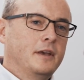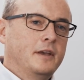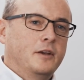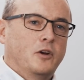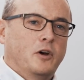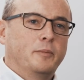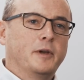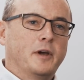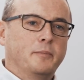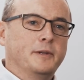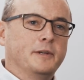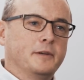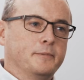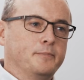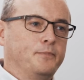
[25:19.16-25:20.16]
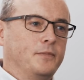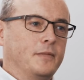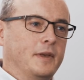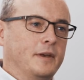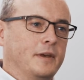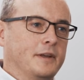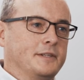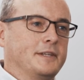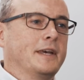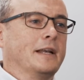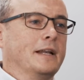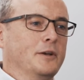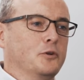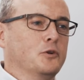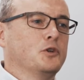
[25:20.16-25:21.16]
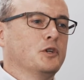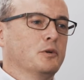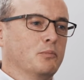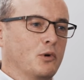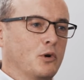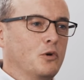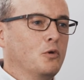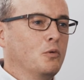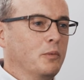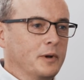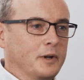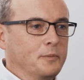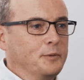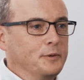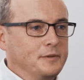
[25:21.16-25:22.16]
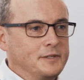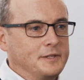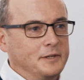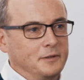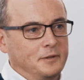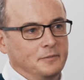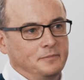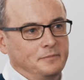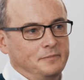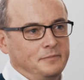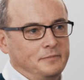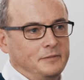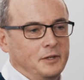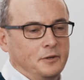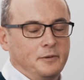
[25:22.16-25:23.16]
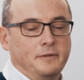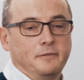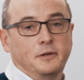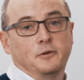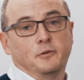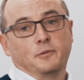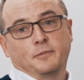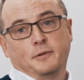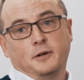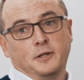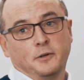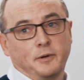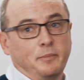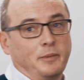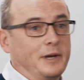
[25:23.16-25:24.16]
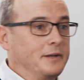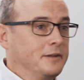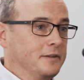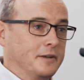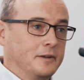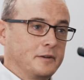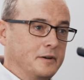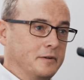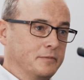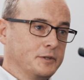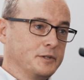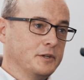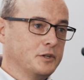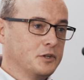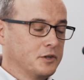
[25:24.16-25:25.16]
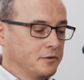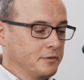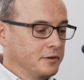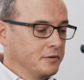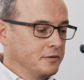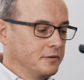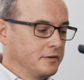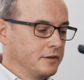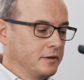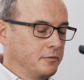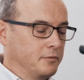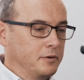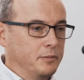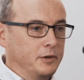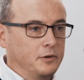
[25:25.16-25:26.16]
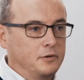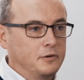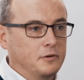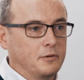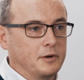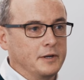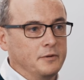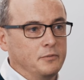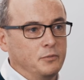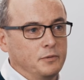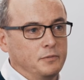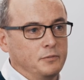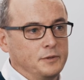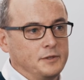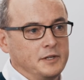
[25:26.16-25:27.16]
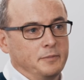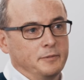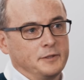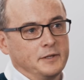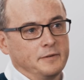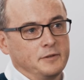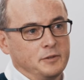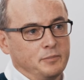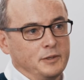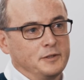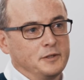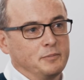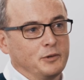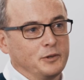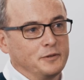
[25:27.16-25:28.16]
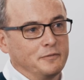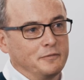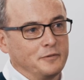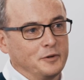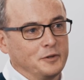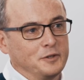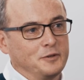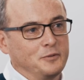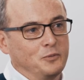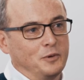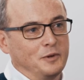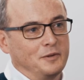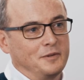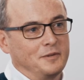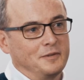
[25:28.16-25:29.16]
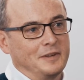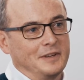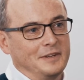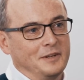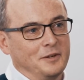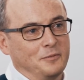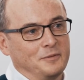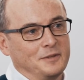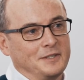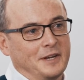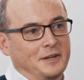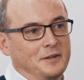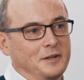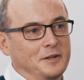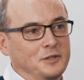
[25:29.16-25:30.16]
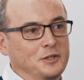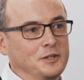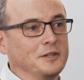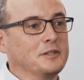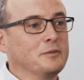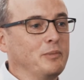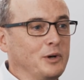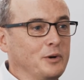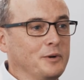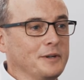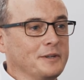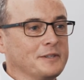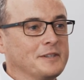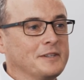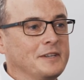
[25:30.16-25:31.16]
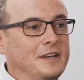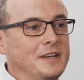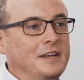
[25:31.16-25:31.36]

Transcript: I'm in a tech leadership role, but I would still, even go all the way back to that conversation around my undergrad, would see myself as a business person first with, technology experience.